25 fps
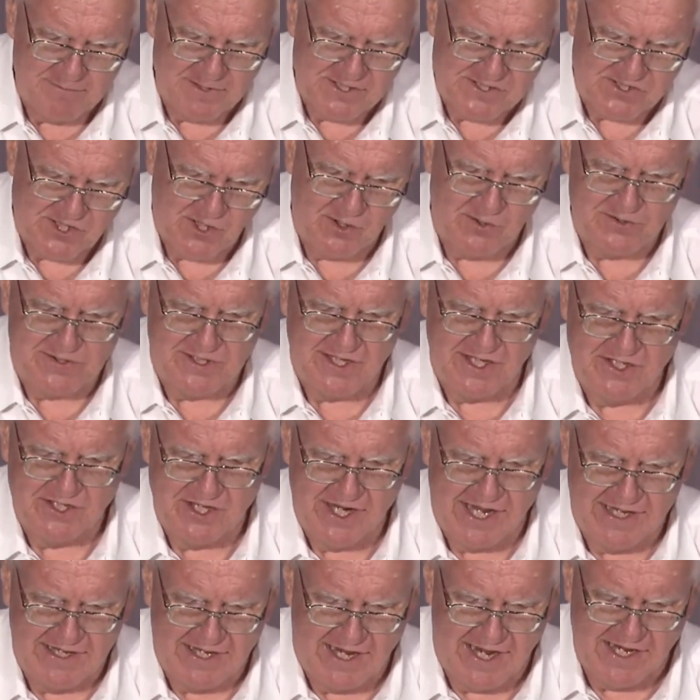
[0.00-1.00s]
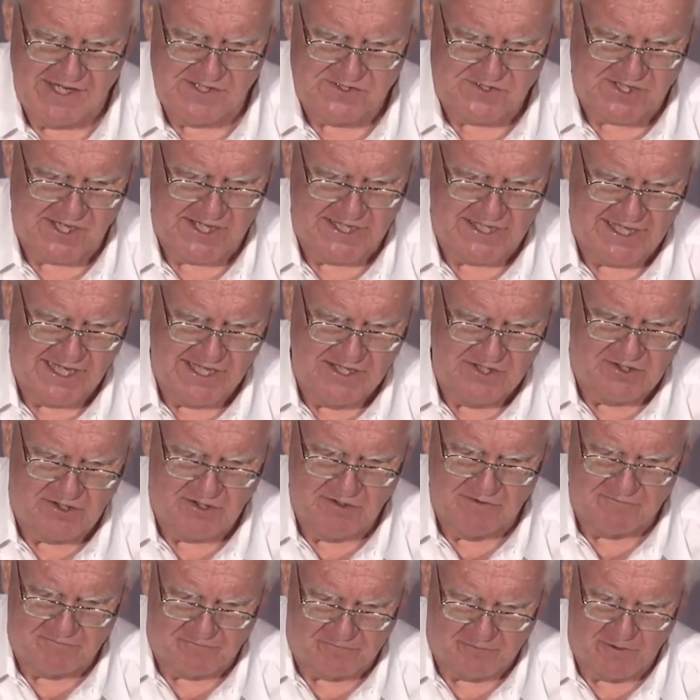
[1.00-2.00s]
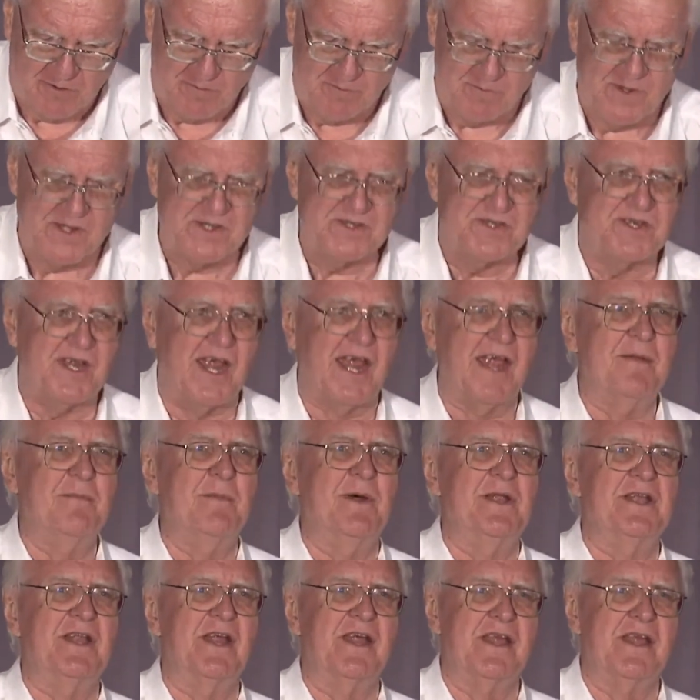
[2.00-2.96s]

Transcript: his oath unto Isaac and confirmed the same unto